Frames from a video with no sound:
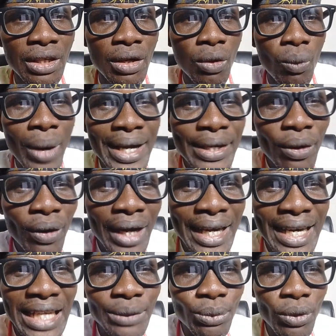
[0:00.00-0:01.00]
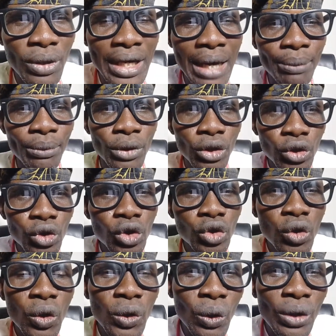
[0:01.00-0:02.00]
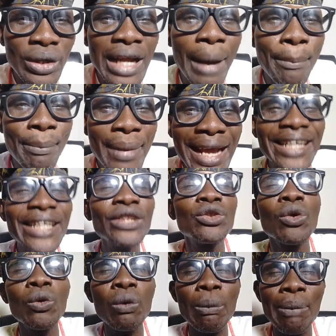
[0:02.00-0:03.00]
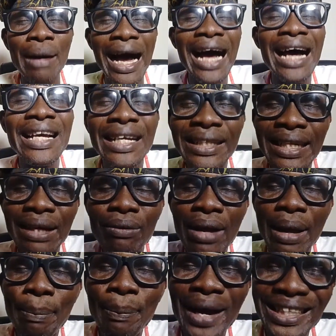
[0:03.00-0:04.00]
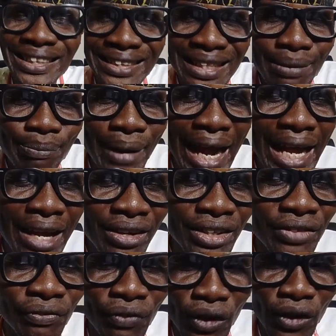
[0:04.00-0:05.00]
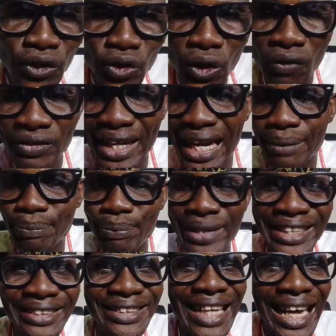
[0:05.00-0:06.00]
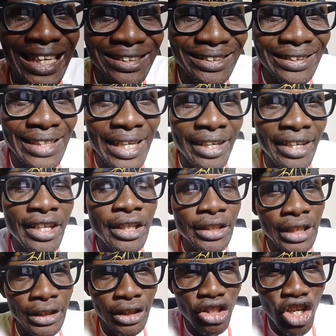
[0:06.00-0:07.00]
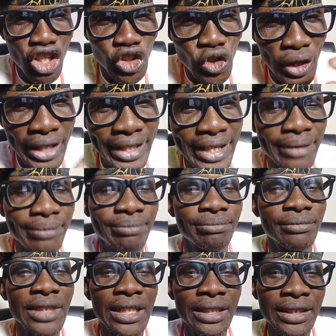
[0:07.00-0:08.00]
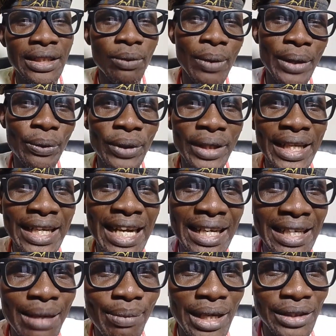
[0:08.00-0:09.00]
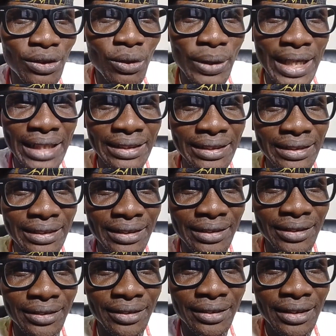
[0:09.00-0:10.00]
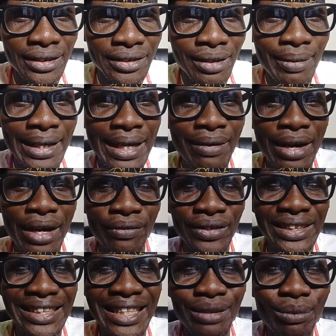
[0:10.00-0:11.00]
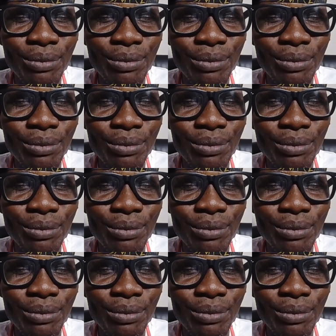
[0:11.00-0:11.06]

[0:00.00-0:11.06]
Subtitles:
When they organized program, do you know that many Yoruba, they were passing by in front of that place that day? They did not join them. They were looking at them as non-entity. Some of them are even saying